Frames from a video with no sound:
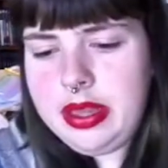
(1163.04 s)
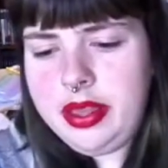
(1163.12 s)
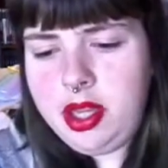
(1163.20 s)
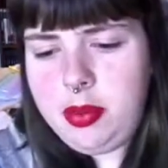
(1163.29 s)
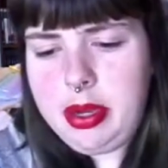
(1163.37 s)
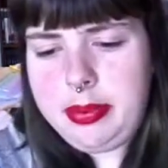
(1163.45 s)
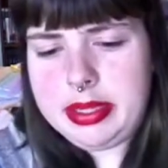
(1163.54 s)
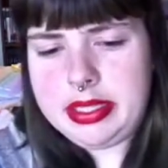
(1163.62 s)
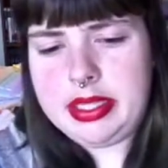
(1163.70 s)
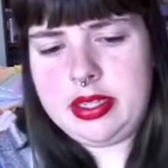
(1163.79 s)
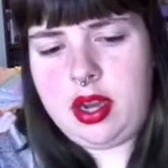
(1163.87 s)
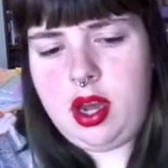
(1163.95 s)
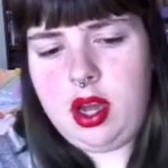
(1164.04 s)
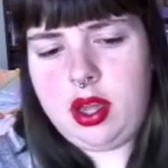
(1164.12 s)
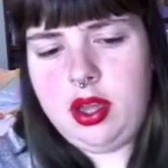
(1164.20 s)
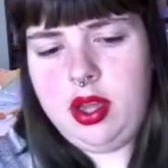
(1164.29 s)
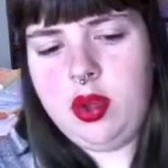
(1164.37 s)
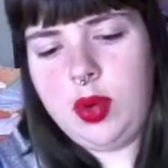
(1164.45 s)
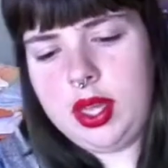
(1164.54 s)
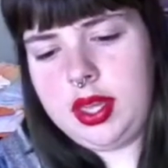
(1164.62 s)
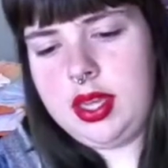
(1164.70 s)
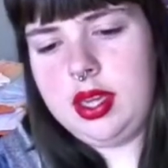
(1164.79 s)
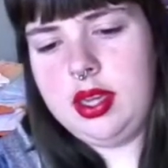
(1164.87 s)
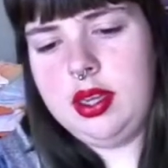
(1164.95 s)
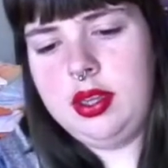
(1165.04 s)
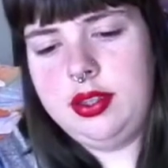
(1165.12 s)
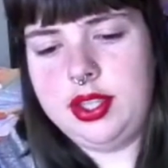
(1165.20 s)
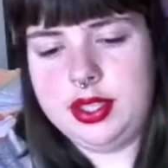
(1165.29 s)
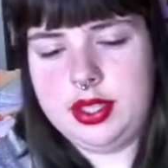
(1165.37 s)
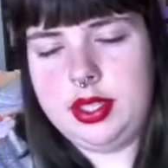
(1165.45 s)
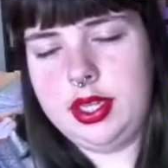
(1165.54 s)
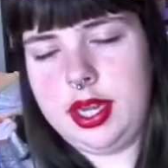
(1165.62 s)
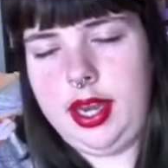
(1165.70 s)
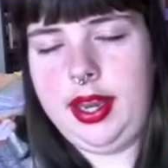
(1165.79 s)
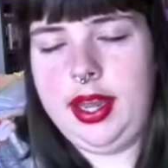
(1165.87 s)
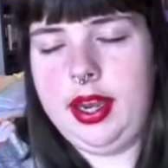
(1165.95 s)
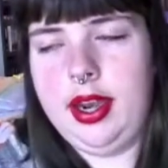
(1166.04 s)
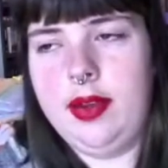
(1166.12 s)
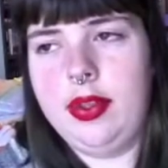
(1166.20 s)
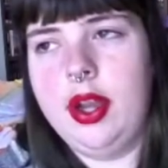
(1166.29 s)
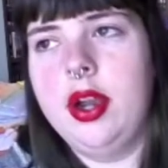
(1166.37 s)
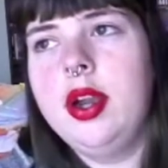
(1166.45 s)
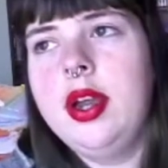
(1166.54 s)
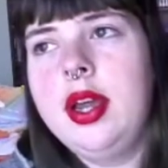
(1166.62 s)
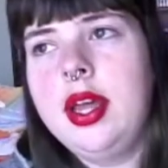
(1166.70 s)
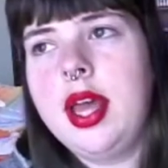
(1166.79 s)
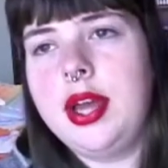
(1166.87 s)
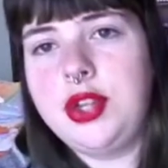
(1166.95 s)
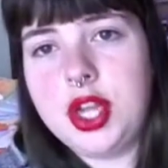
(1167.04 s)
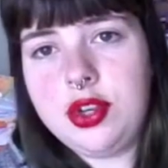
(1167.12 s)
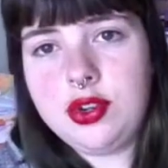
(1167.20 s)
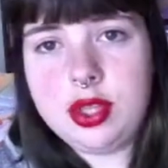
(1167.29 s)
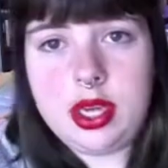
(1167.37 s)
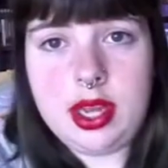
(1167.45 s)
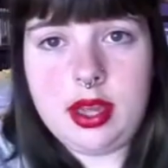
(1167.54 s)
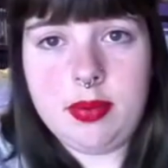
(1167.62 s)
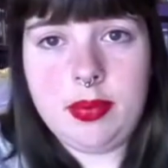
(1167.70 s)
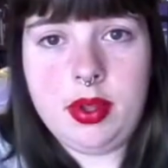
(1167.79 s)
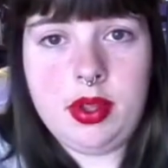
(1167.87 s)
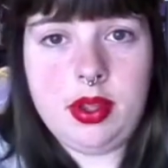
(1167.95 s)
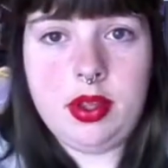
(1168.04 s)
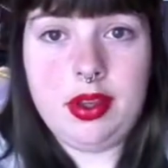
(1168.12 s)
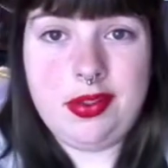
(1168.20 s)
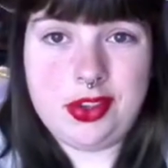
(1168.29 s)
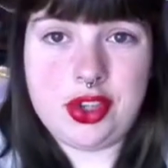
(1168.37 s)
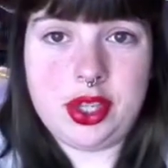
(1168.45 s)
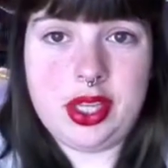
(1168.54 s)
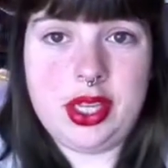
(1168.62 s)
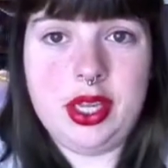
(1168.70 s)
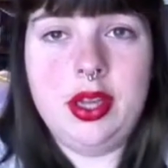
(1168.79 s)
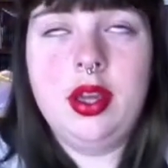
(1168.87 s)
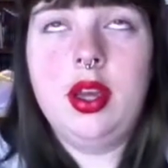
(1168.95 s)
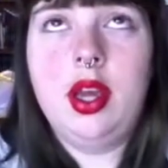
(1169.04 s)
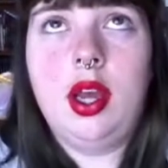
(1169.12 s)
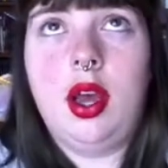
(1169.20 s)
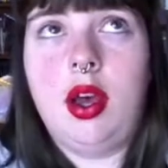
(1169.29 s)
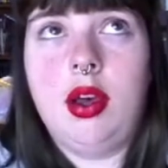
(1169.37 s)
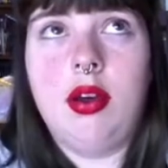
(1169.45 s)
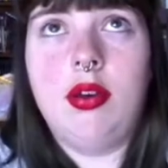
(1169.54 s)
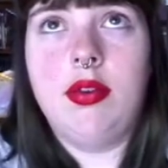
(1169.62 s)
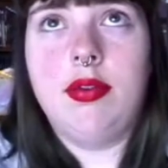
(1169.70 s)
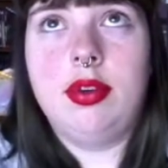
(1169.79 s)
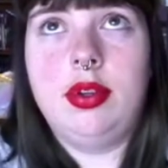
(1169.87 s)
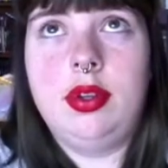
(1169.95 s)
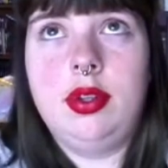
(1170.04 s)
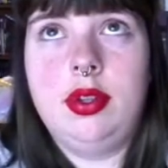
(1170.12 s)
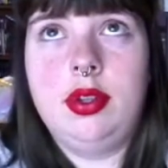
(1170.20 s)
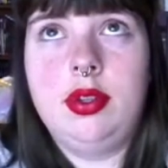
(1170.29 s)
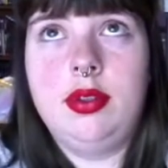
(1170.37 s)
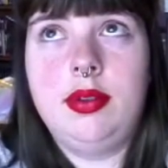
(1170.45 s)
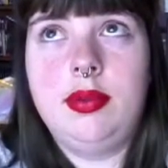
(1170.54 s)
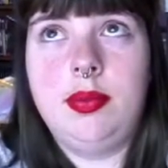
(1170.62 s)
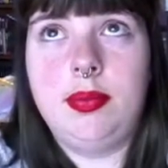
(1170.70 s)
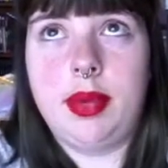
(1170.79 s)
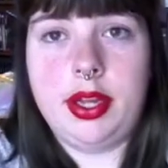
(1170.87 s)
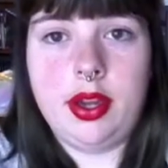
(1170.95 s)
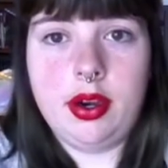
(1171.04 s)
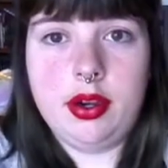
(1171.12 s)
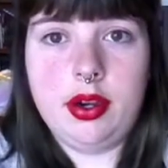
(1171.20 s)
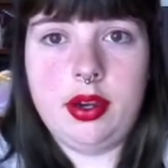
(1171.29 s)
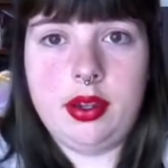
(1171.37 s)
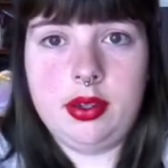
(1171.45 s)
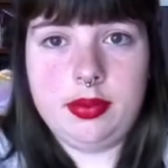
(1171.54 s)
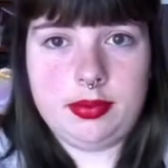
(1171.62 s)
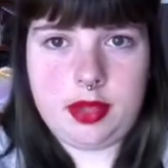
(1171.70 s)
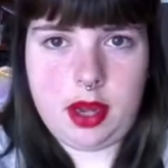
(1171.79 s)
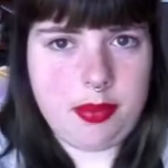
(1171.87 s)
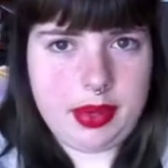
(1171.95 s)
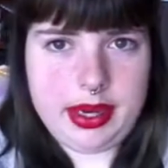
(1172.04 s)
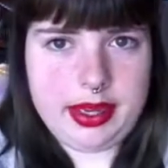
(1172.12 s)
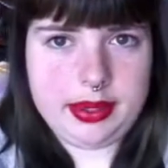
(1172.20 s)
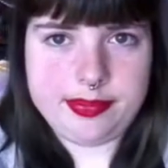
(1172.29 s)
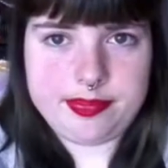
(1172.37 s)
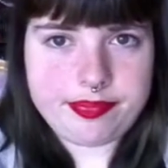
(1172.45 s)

little bit of business talk quickly, just to kind of get it out there. I changed the name officially of my yarn company,